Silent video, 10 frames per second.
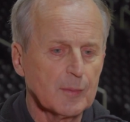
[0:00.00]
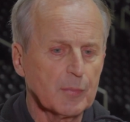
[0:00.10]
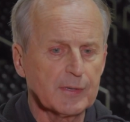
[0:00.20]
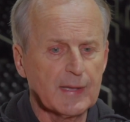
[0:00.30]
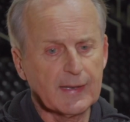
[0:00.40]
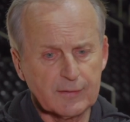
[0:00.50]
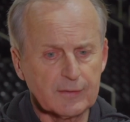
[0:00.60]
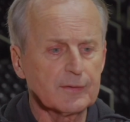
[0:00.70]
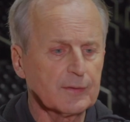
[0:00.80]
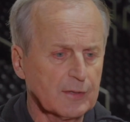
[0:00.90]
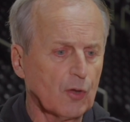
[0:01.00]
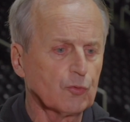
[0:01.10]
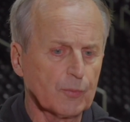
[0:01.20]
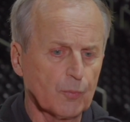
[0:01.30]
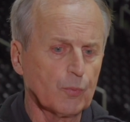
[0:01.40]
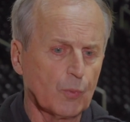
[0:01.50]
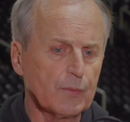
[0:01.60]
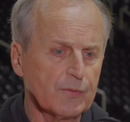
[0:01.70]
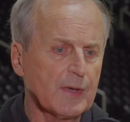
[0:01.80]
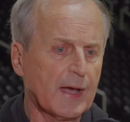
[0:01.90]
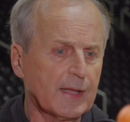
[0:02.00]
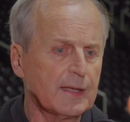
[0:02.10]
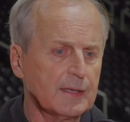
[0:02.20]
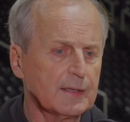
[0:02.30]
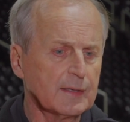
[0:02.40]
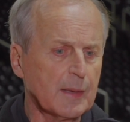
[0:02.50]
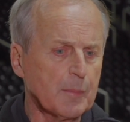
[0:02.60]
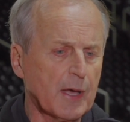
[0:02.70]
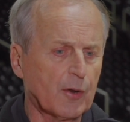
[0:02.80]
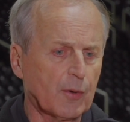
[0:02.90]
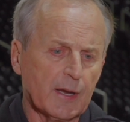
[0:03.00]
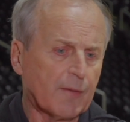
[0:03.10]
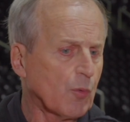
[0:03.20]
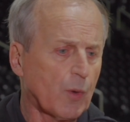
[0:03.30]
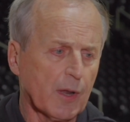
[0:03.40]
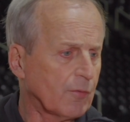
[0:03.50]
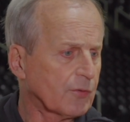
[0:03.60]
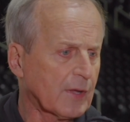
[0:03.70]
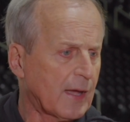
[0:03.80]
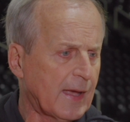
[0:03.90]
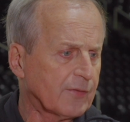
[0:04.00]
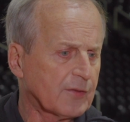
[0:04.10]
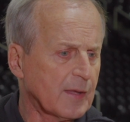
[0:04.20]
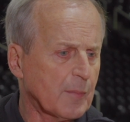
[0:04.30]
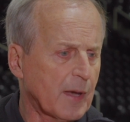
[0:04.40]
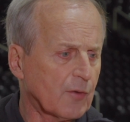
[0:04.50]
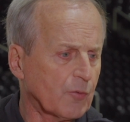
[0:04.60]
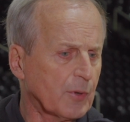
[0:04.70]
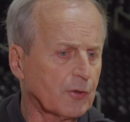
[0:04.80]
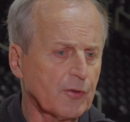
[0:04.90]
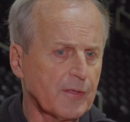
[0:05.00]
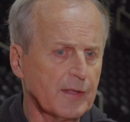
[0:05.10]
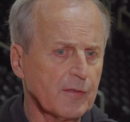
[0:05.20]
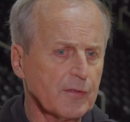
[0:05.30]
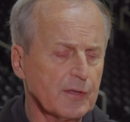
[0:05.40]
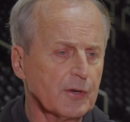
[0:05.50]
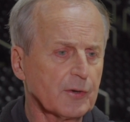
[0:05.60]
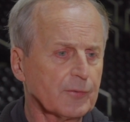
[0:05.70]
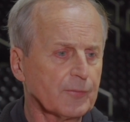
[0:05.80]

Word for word: But that goes with we've got to get better. Every one of us has to get better from here to the end of the year.